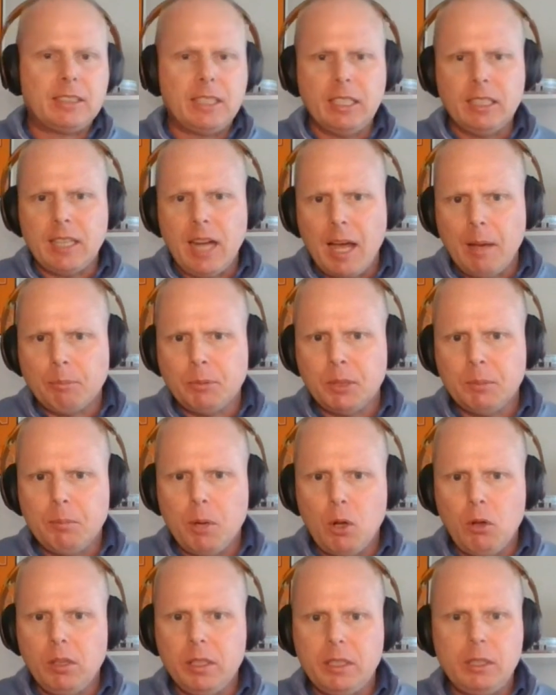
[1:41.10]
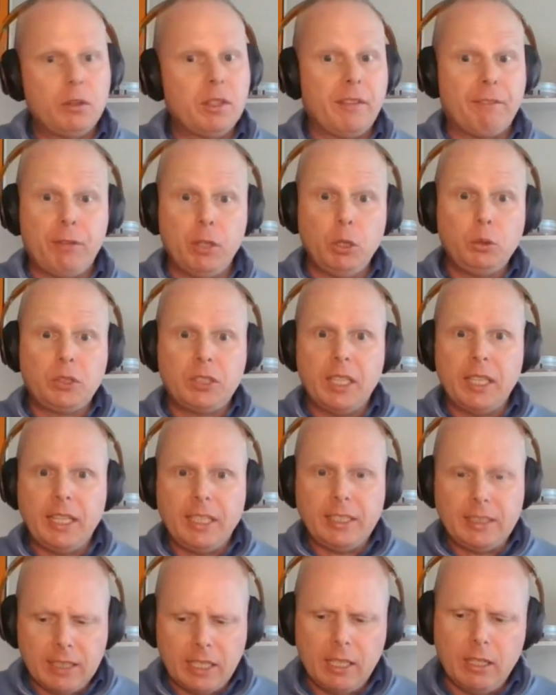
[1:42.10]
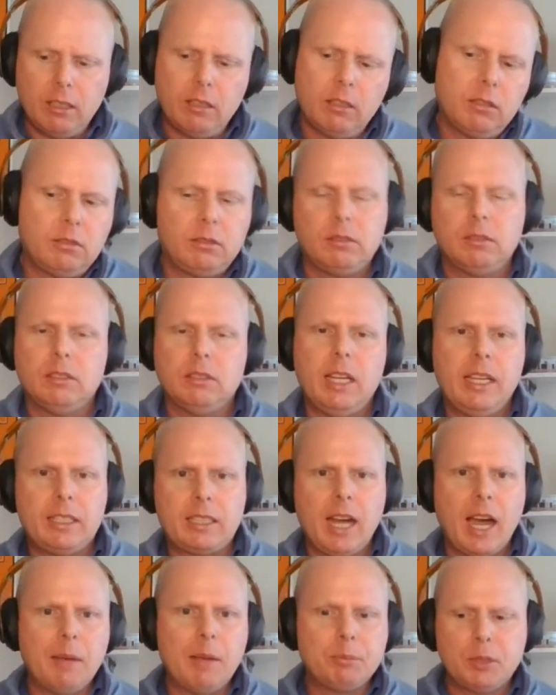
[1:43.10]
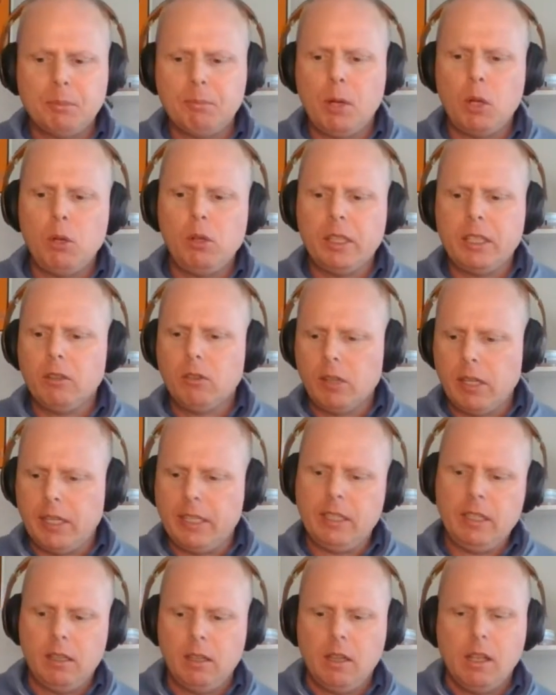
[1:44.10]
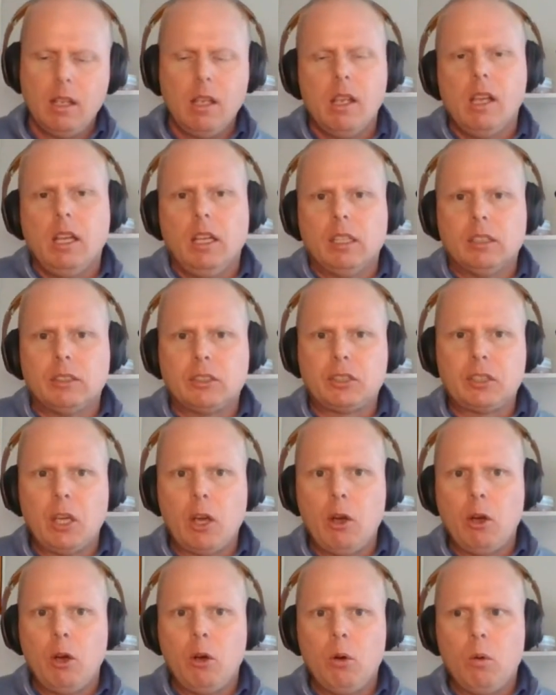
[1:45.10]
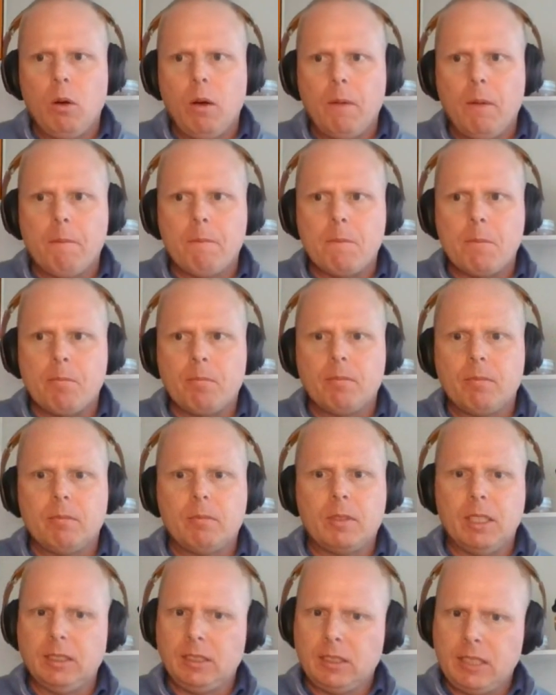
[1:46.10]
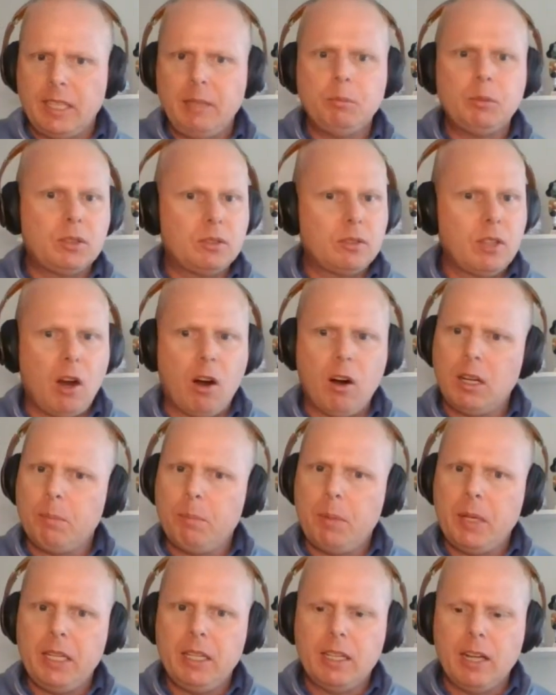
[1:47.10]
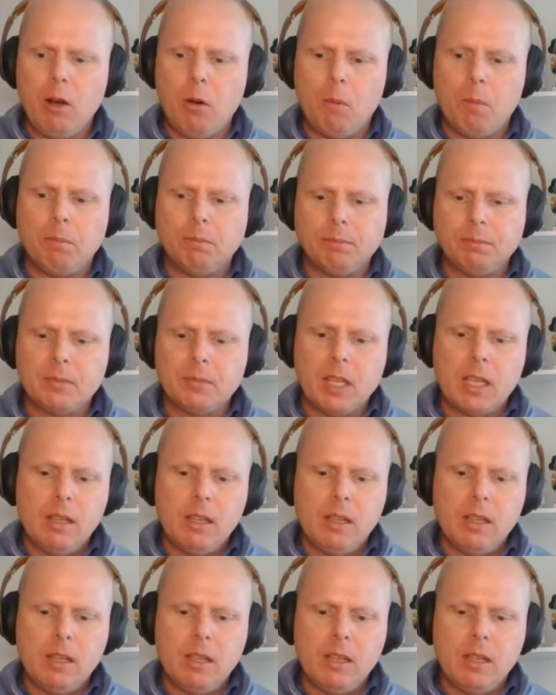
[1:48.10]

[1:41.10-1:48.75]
It's in Thompson Bowling, or the Food City Center at Thompson Bowling Arena. So this team's hard to beat at home.